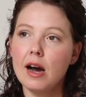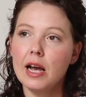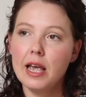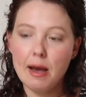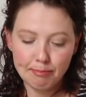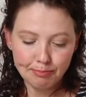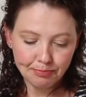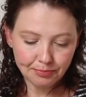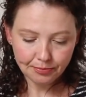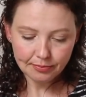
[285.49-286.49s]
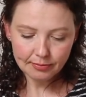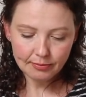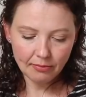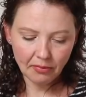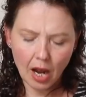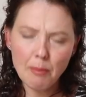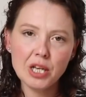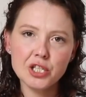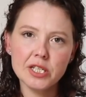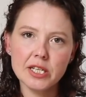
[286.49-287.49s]
I
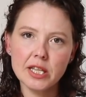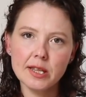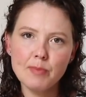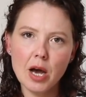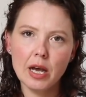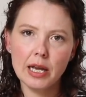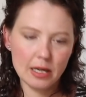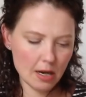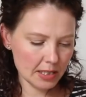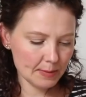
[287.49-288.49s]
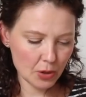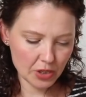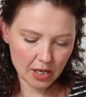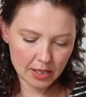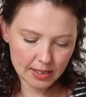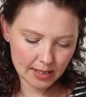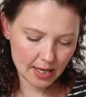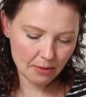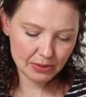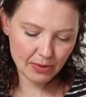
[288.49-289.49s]
mentioned in my last podcast
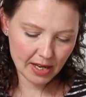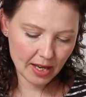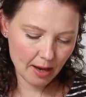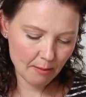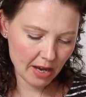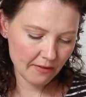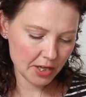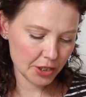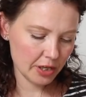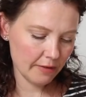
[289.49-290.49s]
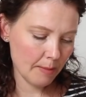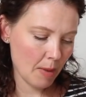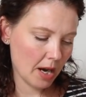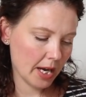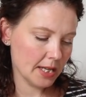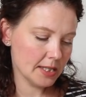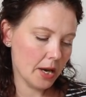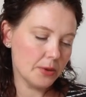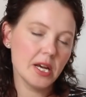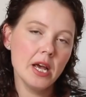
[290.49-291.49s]
that I was working at my version of a market
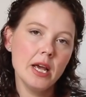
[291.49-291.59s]
tote.